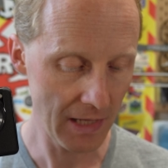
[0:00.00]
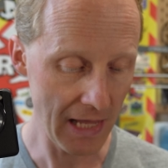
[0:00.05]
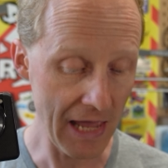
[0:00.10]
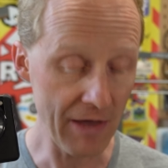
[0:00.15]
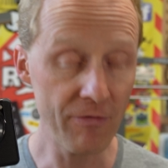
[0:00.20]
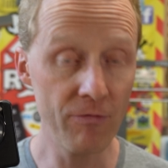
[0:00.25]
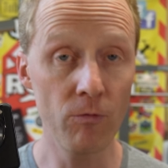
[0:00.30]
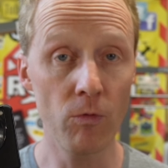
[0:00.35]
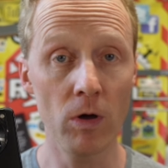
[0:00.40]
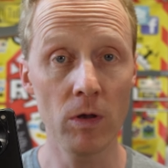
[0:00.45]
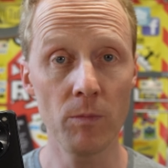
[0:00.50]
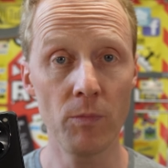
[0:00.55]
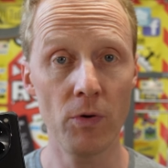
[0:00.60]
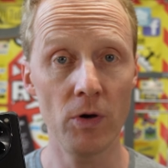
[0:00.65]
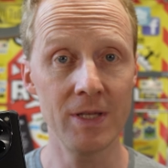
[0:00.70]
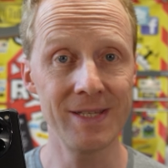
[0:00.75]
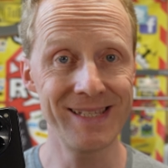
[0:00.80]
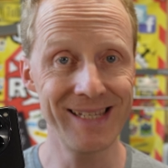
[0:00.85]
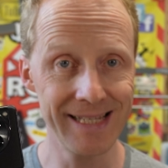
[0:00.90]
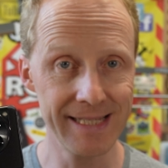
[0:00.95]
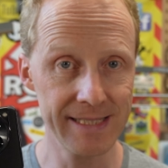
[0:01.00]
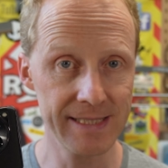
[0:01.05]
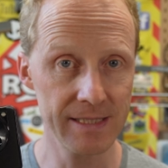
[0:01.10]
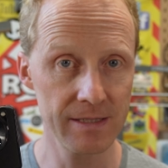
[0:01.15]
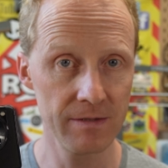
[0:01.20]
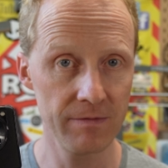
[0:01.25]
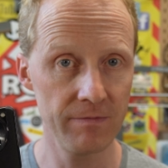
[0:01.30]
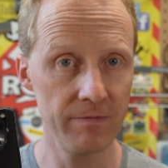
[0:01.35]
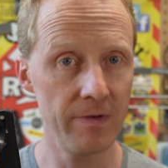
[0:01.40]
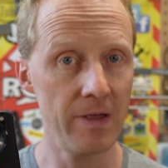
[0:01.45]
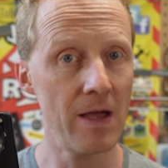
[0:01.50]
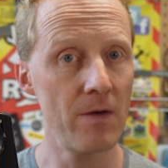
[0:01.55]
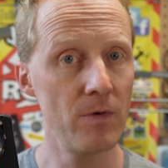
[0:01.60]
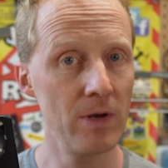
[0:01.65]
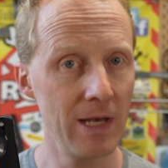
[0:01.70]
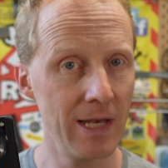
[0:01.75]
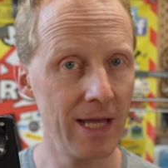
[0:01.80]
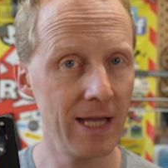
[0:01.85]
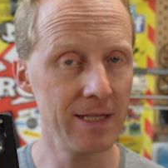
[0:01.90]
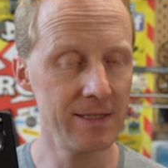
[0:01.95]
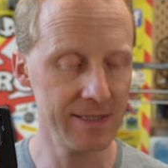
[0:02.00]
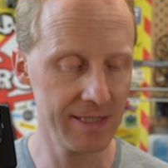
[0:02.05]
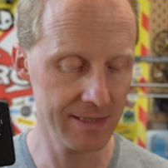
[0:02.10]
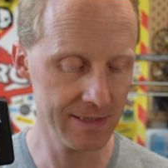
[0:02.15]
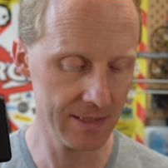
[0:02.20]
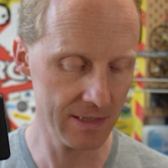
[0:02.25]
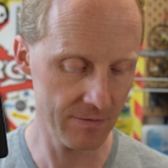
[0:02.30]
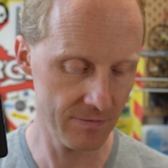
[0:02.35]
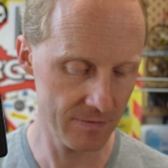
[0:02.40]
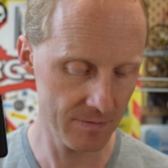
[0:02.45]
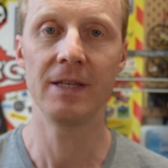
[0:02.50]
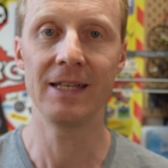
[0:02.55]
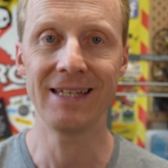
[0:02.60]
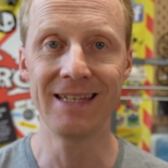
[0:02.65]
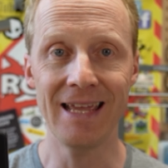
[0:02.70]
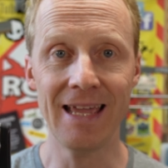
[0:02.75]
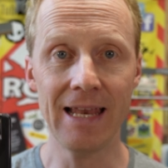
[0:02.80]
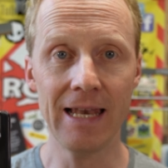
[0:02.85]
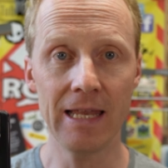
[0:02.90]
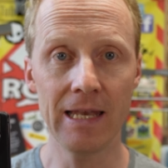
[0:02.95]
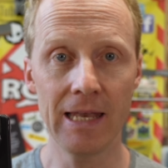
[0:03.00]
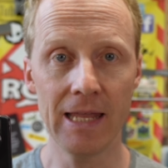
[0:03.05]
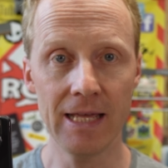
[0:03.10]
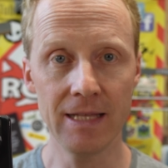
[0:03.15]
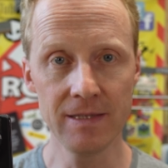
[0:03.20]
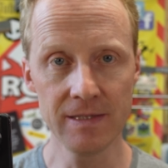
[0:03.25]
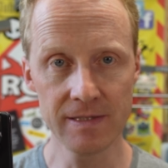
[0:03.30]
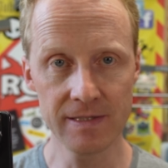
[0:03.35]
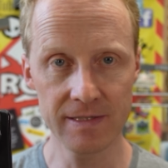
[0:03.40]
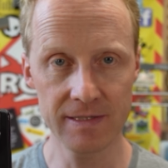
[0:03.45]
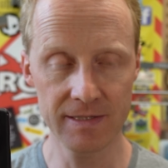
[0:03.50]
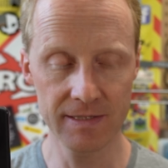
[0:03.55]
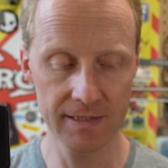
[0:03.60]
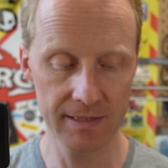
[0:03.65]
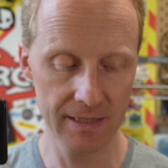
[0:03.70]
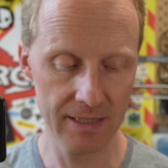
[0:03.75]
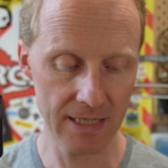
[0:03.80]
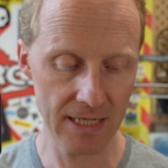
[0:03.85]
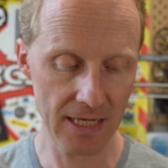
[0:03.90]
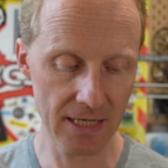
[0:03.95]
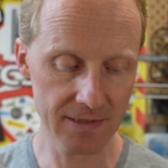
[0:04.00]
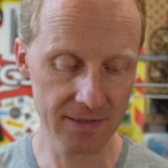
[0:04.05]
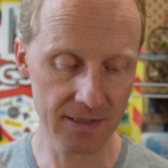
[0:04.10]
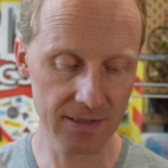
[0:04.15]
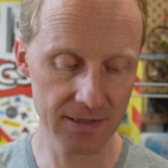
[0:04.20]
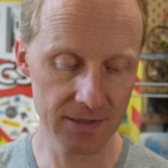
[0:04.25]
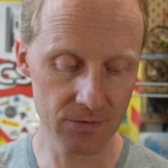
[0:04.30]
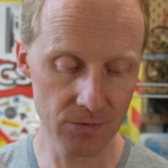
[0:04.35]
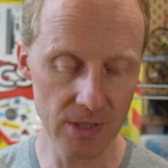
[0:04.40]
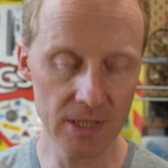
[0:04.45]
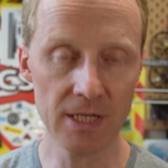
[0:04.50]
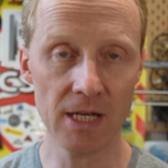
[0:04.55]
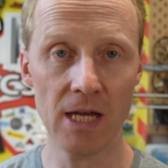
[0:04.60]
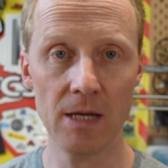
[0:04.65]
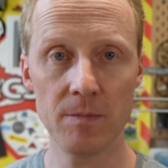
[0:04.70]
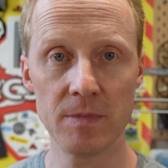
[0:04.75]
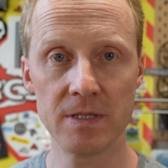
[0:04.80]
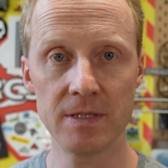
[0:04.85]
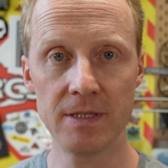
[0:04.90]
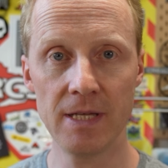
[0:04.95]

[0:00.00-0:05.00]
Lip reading: f1.6, very light sensitive. The tail lens is a 3 times